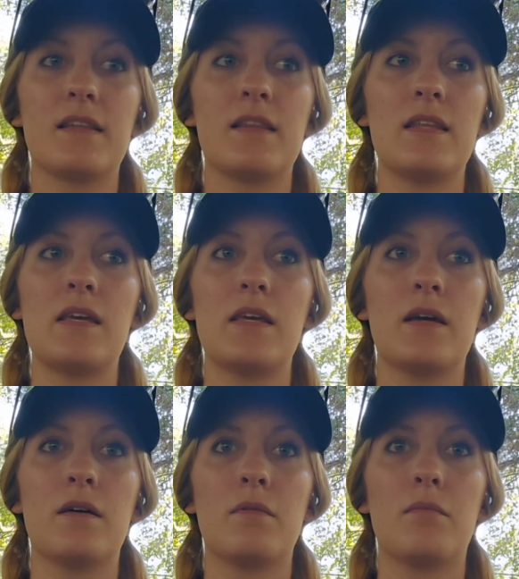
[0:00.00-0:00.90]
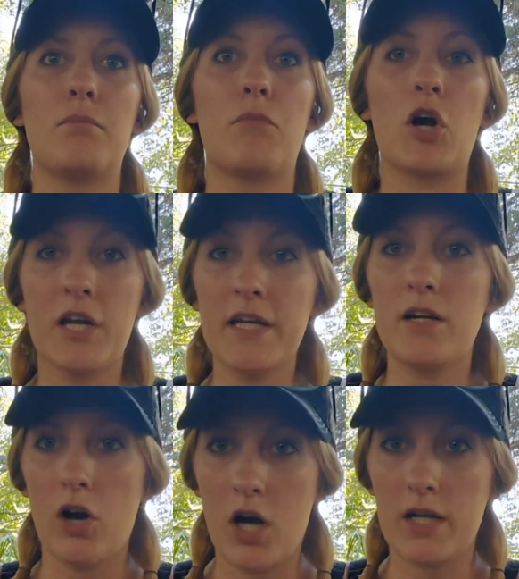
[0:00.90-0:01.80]
the
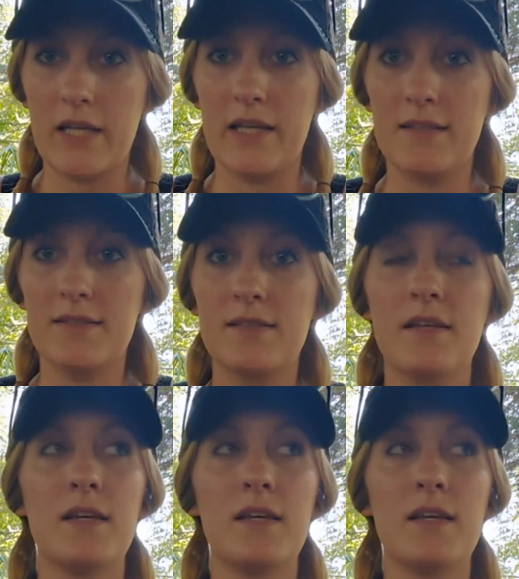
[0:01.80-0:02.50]
market audience